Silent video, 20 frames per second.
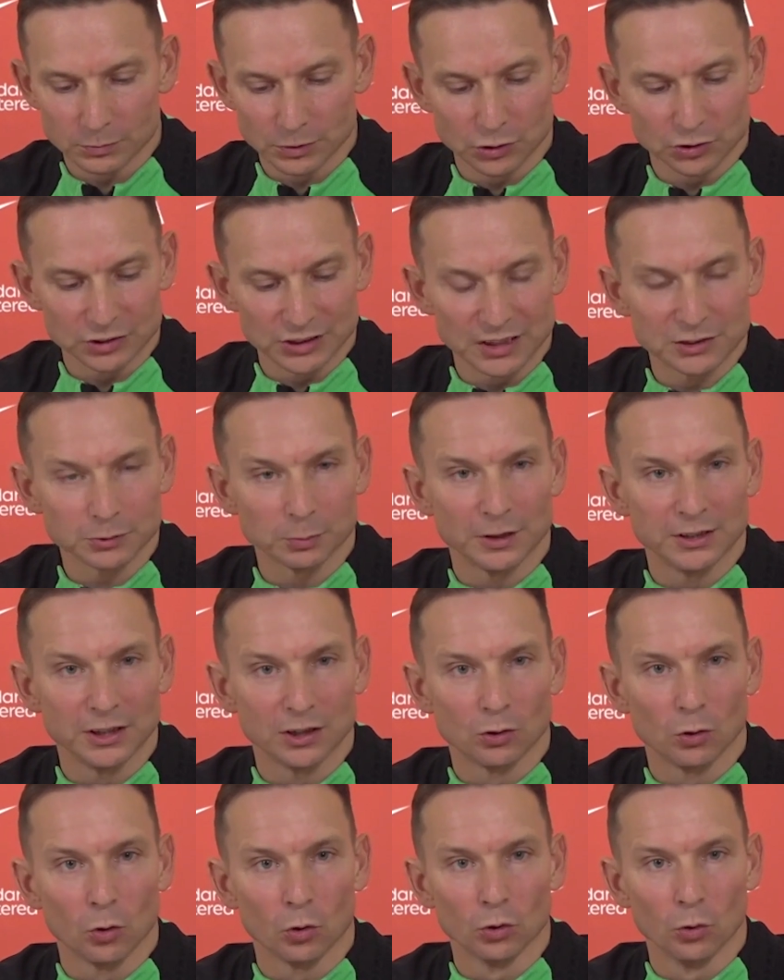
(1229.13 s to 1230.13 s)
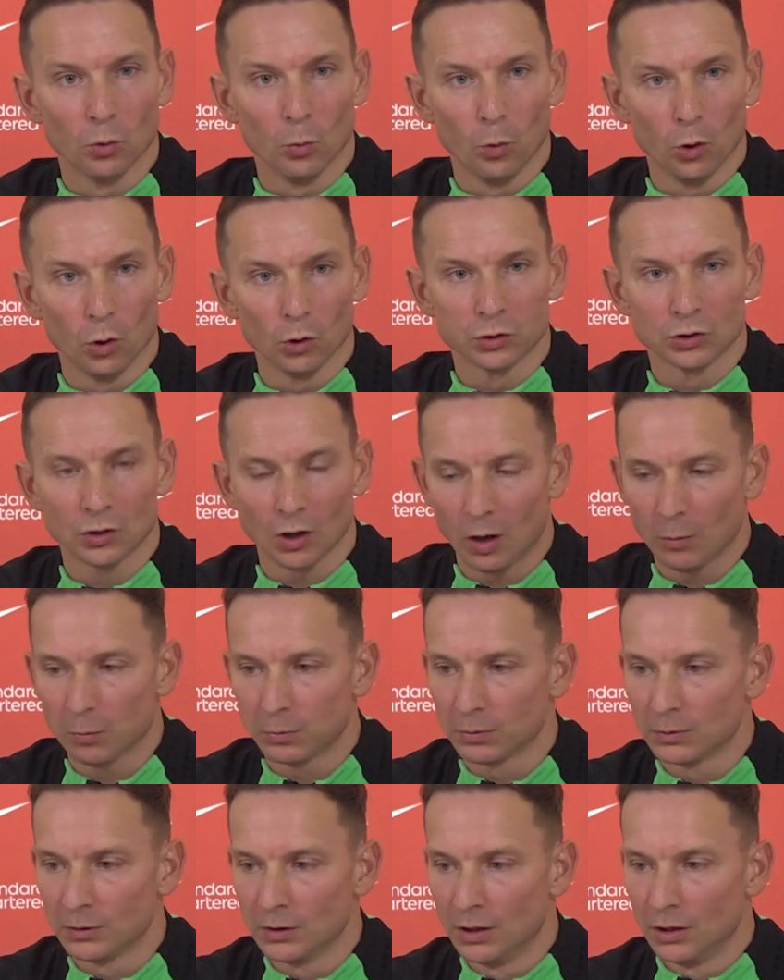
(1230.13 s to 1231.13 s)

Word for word: because that's why they call the World Cup,